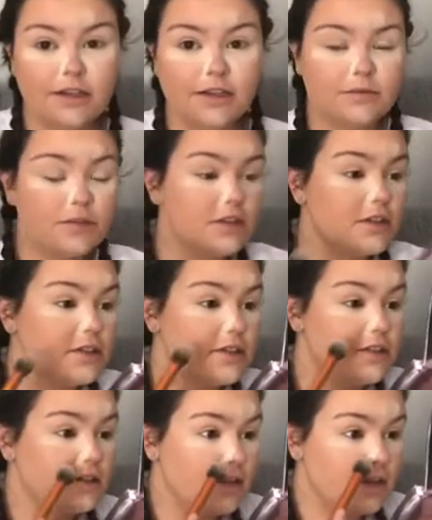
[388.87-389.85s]
I'm just going to
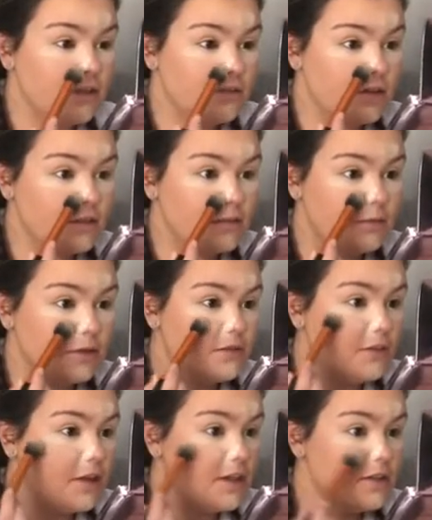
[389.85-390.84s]
set the rest of my
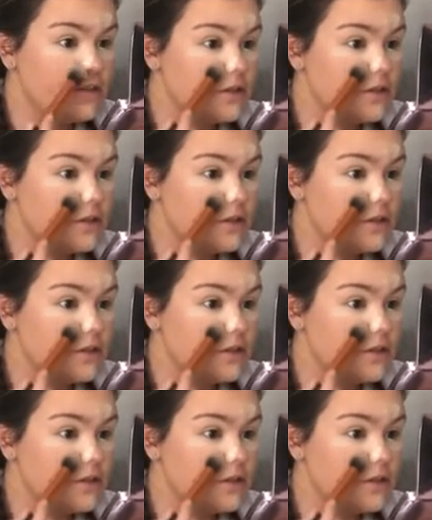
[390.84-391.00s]
face.